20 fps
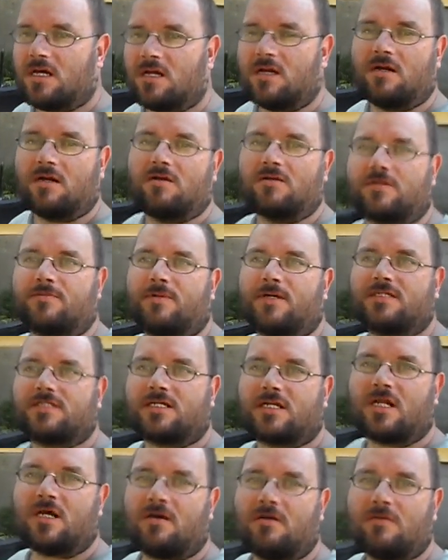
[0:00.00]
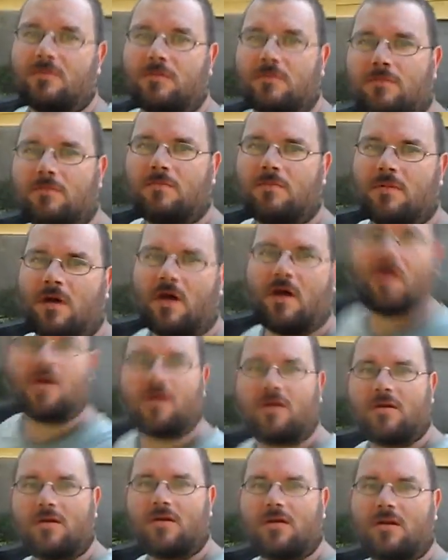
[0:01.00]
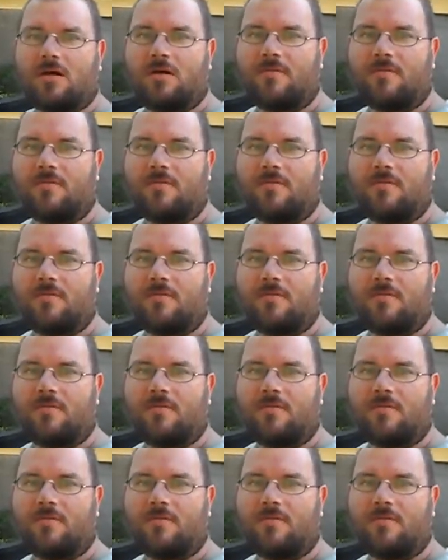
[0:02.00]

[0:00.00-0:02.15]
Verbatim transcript: uh, depends on how hard